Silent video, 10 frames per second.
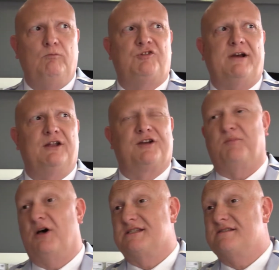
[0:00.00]
try to look at the
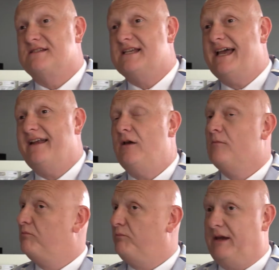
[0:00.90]
positive side.
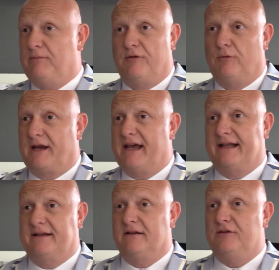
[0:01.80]
People were
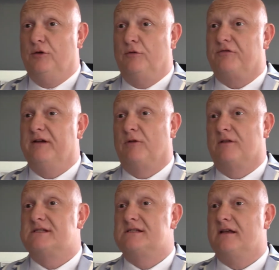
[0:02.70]
getting, 3
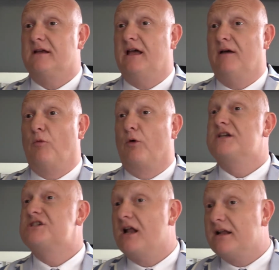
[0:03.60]
months
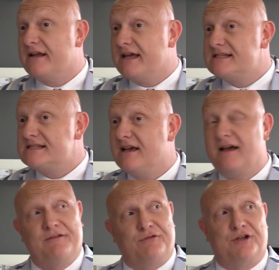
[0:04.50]
mortgage holidays.
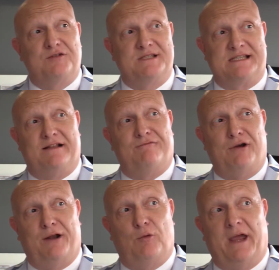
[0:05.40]
I thought to myself,
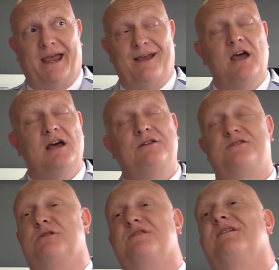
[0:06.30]
right, okay, so there's